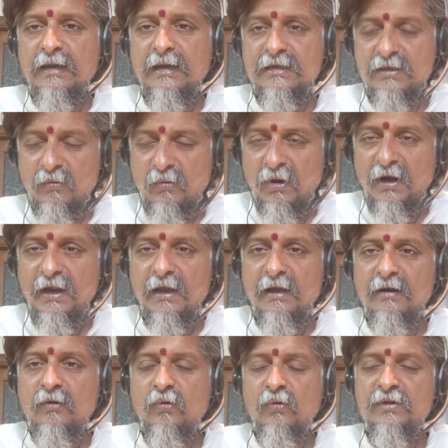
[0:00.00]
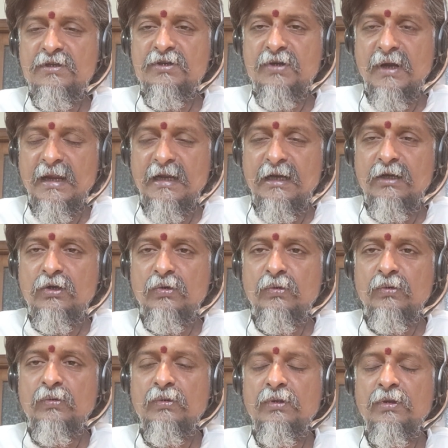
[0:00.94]
He is a warrior who is trying
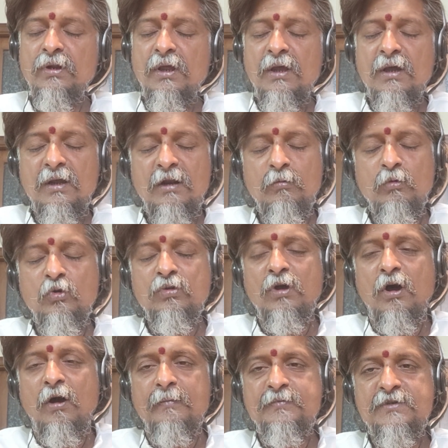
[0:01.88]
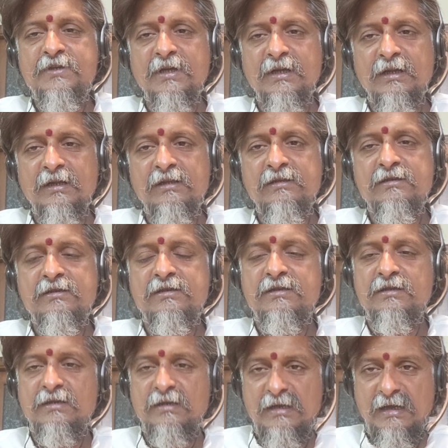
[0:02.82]
to remove the
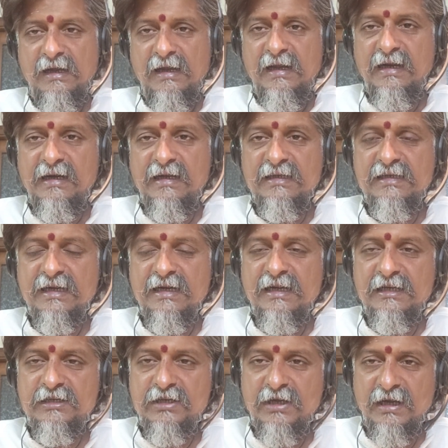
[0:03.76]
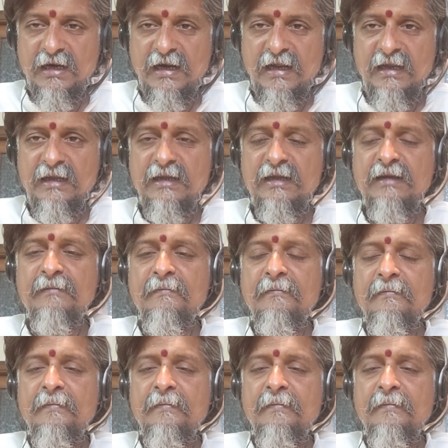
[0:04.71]
obstacles in his inner journey,